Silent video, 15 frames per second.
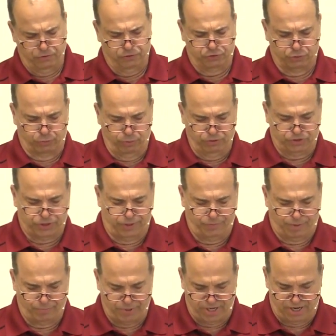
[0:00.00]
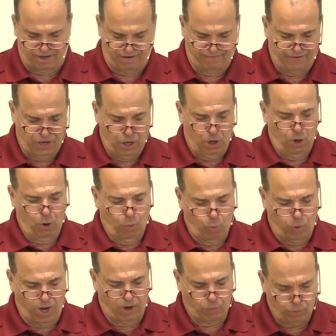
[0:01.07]
Jerusalem above,
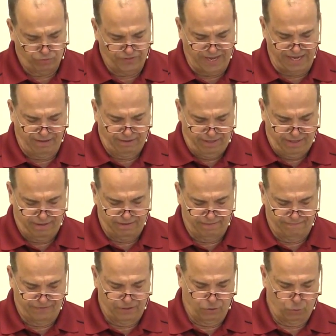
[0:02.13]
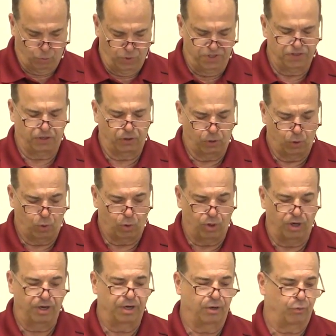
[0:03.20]
where will they live when the
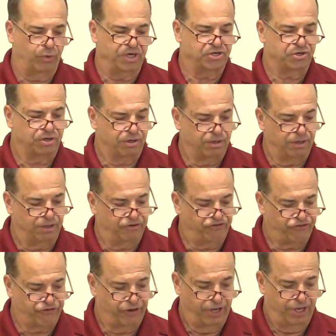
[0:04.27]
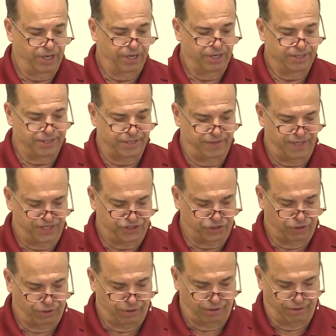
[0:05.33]
Lord returns to this
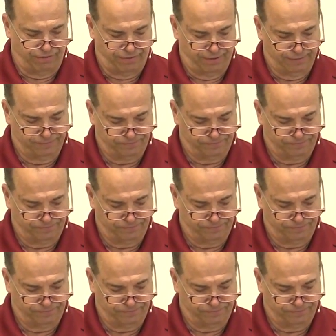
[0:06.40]
earth?